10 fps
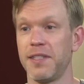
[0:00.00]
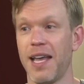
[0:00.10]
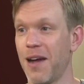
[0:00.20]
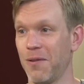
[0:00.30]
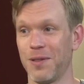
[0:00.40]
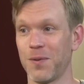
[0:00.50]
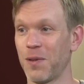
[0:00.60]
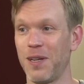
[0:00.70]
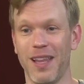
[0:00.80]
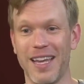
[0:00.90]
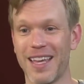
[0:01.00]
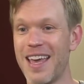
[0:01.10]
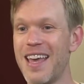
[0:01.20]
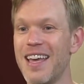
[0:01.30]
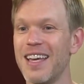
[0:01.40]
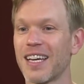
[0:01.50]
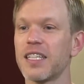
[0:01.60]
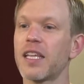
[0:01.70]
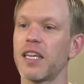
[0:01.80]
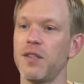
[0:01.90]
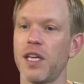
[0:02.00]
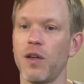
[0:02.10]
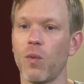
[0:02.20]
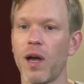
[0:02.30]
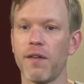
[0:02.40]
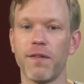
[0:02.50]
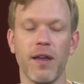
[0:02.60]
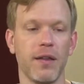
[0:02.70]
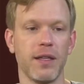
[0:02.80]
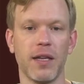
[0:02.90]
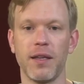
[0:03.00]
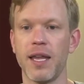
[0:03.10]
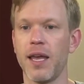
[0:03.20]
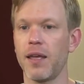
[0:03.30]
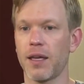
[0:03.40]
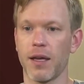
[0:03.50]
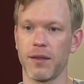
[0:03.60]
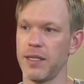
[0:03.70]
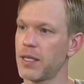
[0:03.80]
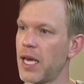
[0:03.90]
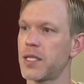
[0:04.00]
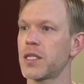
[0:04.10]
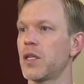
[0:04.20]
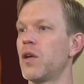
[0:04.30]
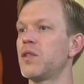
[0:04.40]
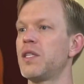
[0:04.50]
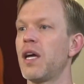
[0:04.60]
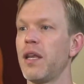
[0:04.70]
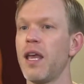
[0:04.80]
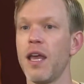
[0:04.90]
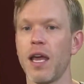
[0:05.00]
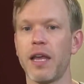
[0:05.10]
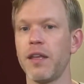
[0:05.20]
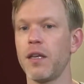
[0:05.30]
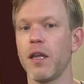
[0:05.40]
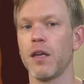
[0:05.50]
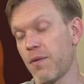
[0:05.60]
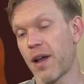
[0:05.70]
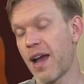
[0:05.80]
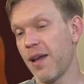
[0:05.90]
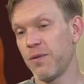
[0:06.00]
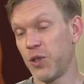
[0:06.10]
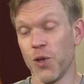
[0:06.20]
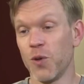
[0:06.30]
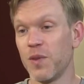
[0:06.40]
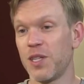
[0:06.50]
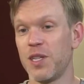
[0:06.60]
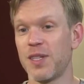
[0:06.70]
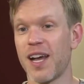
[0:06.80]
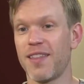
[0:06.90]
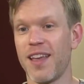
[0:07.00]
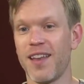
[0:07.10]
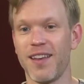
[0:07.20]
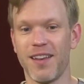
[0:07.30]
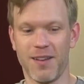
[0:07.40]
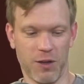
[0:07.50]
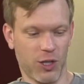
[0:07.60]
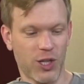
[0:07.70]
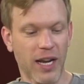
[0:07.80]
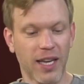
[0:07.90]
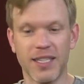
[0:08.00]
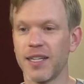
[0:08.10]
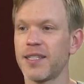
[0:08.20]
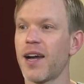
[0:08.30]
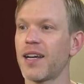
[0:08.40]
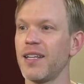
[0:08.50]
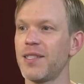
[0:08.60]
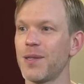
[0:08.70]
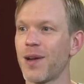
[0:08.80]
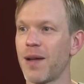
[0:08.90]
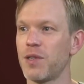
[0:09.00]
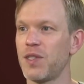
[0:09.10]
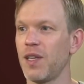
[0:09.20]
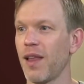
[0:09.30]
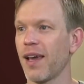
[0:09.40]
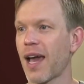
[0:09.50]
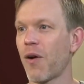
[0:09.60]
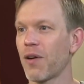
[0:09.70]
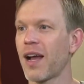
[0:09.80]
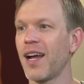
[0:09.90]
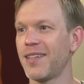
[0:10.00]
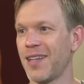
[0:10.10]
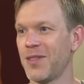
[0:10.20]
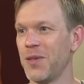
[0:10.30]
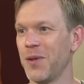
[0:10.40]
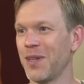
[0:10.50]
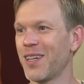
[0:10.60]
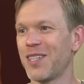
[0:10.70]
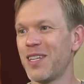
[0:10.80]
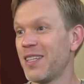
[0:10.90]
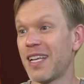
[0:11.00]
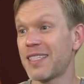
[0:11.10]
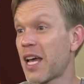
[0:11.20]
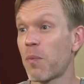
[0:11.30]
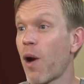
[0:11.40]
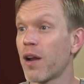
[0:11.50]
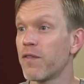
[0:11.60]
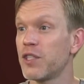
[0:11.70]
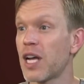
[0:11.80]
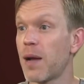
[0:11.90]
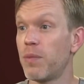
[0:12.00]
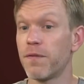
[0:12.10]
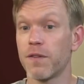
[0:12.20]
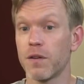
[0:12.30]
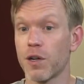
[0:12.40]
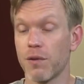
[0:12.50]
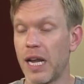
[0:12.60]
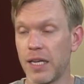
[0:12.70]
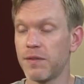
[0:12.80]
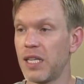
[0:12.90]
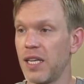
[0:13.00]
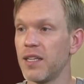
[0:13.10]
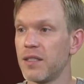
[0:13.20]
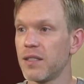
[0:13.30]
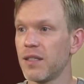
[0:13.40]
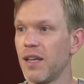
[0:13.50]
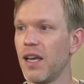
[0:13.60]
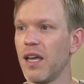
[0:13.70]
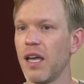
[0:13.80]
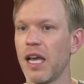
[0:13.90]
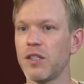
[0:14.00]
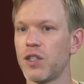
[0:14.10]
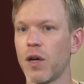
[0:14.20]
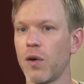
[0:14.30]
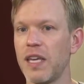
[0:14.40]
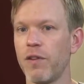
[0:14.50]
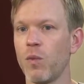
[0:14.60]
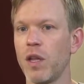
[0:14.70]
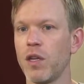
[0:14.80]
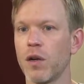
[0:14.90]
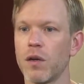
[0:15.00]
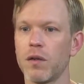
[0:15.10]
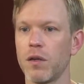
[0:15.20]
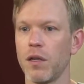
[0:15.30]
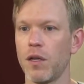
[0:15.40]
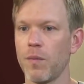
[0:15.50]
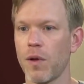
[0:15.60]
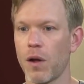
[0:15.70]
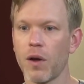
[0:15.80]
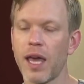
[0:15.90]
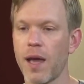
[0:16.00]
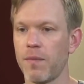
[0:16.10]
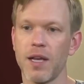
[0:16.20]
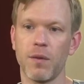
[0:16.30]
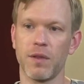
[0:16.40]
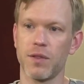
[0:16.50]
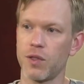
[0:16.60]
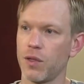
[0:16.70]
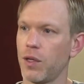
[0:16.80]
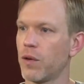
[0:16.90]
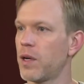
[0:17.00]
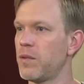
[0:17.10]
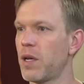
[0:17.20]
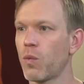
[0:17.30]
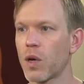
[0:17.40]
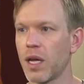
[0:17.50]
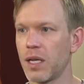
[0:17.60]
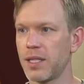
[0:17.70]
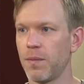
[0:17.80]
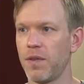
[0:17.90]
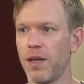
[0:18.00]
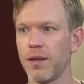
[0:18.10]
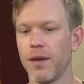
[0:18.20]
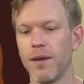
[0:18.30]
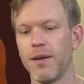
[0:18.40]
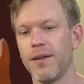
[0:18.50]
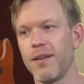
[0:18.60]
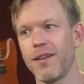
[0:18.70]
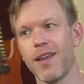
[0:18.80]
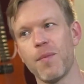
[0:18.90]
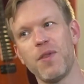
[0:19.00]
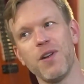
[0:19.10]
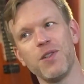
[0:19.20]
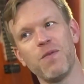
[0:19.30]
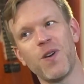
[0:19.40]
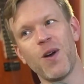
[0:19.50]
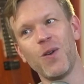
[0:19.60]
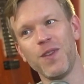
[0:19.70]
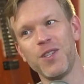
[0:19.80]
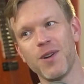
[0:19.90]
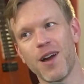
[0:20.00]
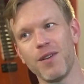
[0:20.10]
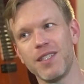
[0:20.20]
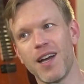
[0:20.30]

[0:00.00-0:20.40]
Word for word: hours where you're like cuz like you said, your wife at the end of the day got these cases closed, done. And then I assume that she's not then checking TikTok and Instagram to see like how her content's doing. No, exactly. that's not a part of yeah, her yeah, job, yeah. but for creatives, it is. And so even when you're you're okay, I'm done with the studio or I'm done working on something, yeah, but there's your phone that you're always yep,